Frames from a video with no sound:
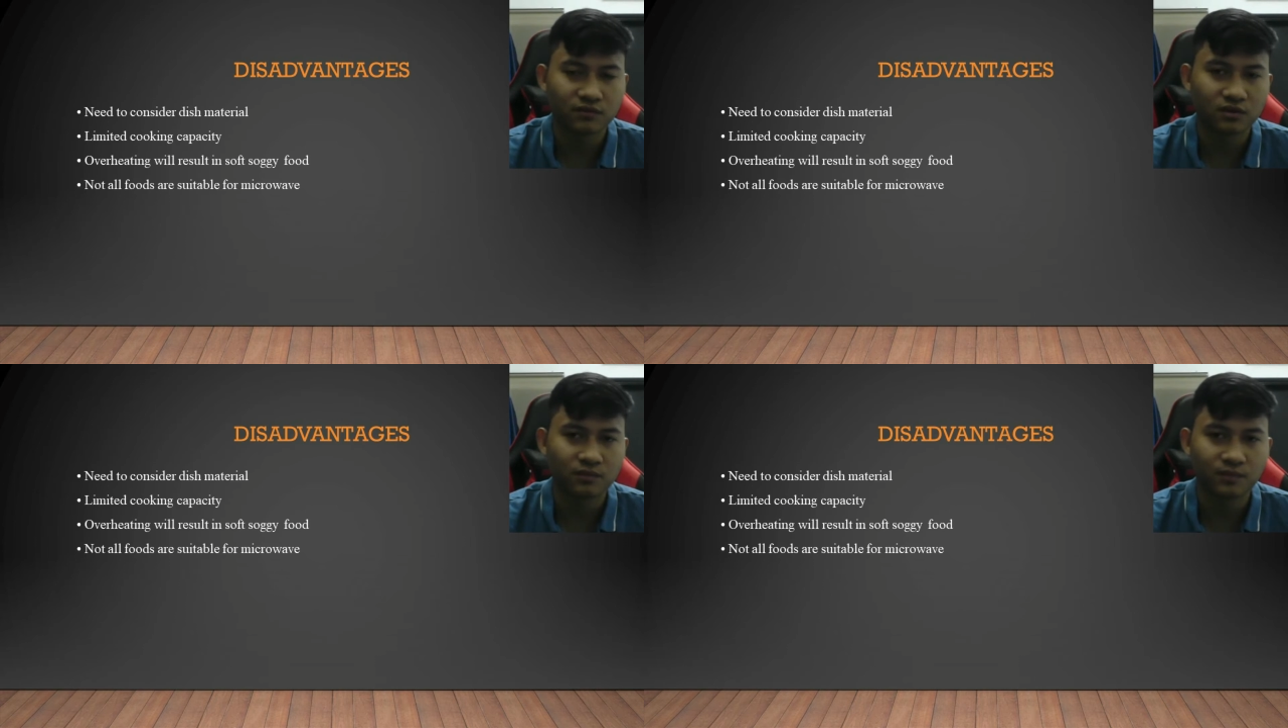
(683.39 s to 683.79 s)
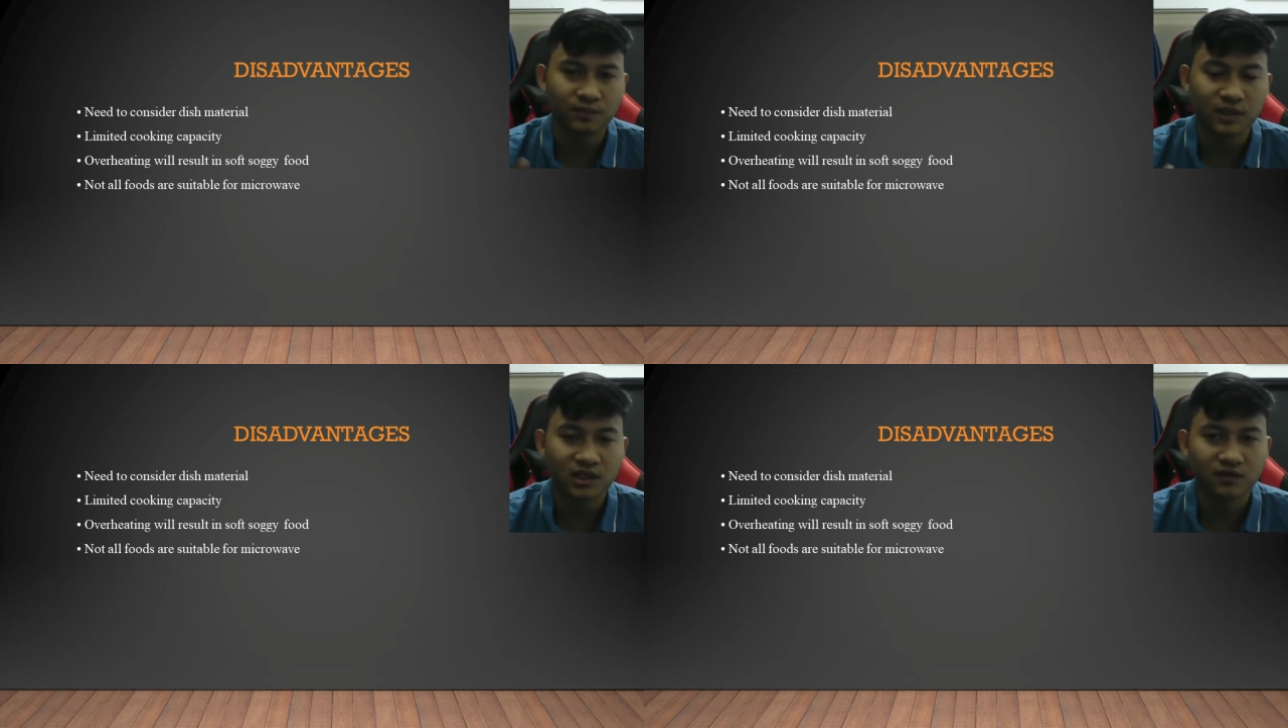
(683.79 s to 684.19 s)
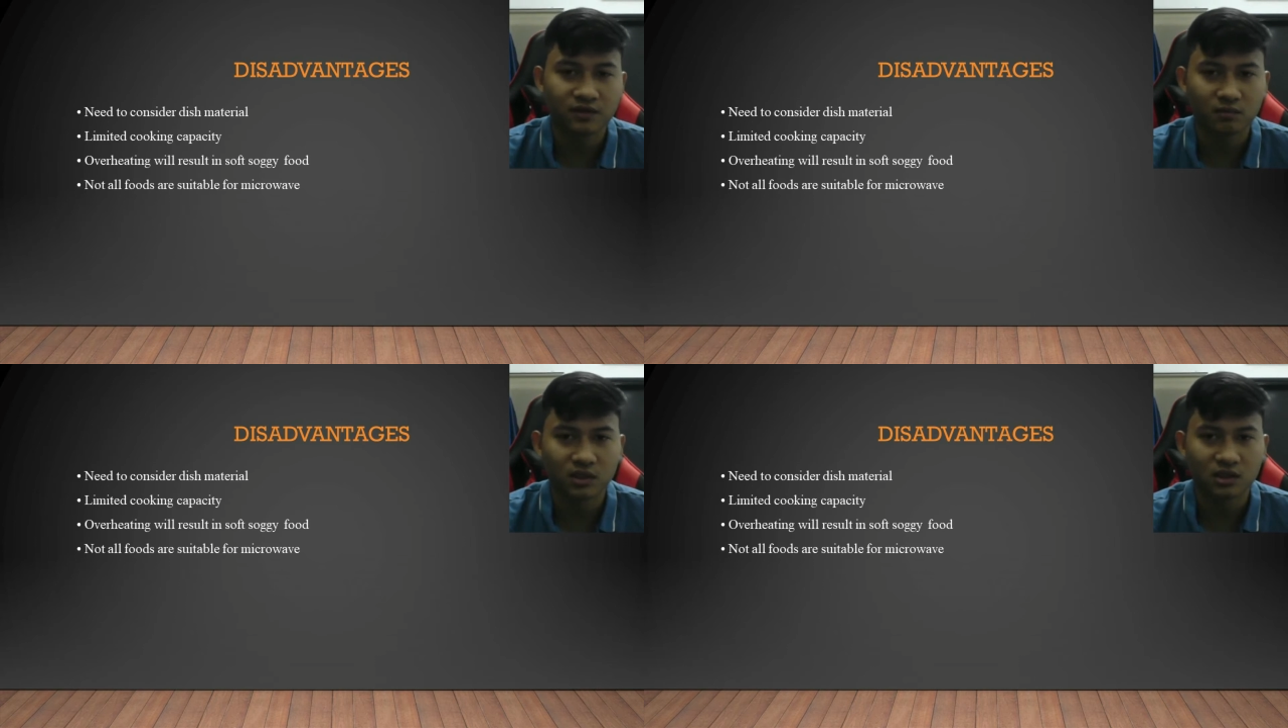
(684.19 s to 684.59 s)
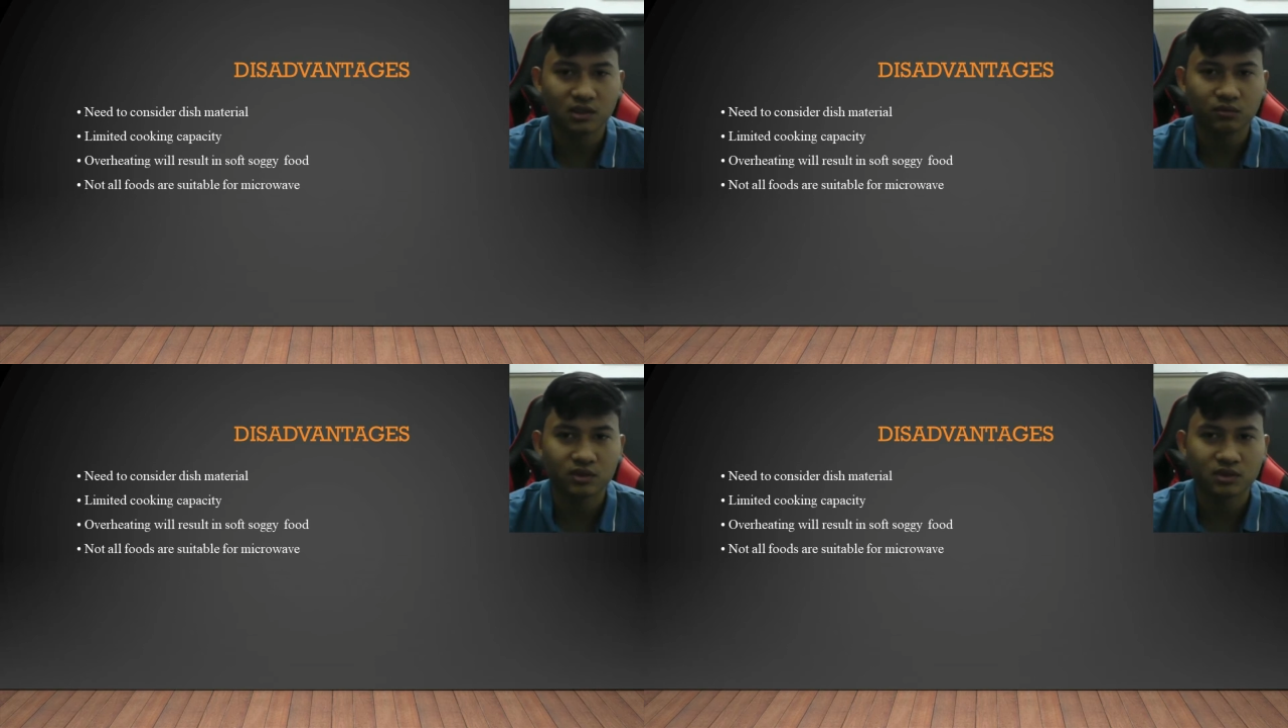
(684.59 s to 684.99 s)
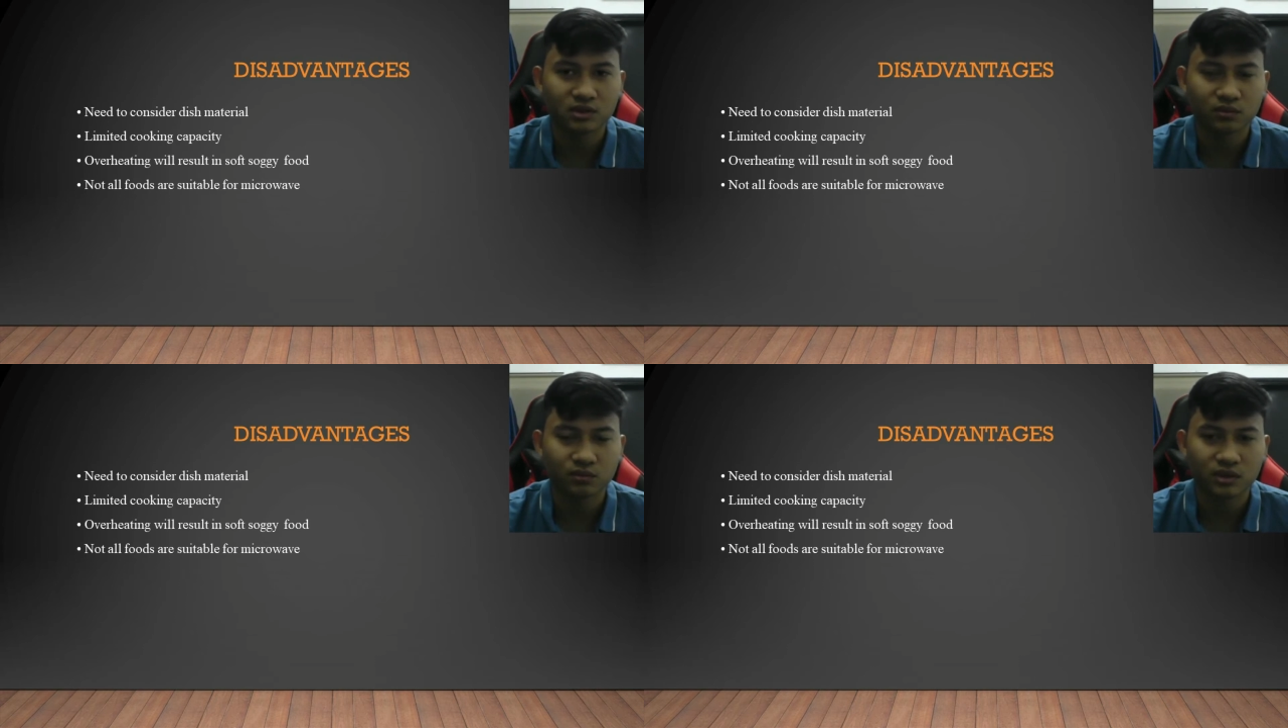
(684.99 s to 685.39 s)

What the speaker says: for bigger family which